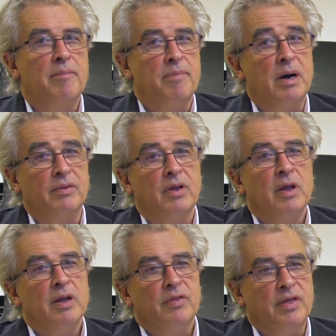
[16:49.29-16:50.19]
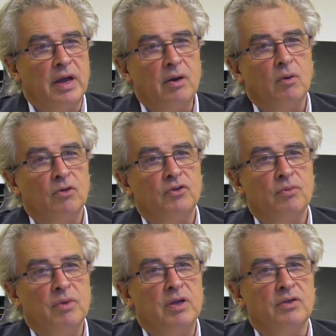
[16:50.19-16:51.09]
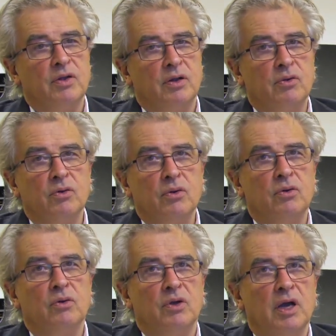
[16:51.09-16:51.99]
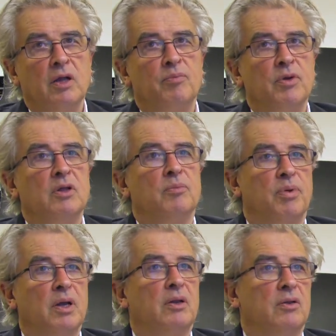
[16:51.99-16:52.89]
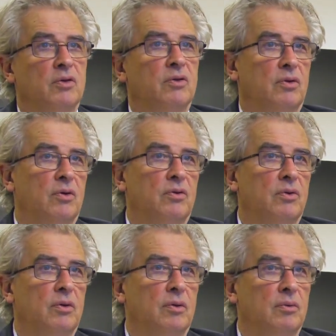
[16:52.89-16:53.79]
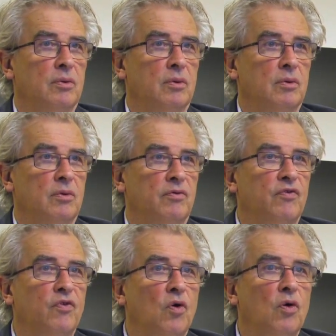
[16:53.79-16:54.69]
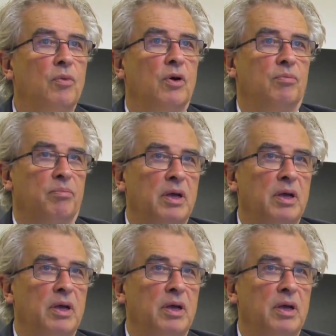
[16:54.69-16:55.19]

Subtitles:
But that also means that you can't be dependent on the former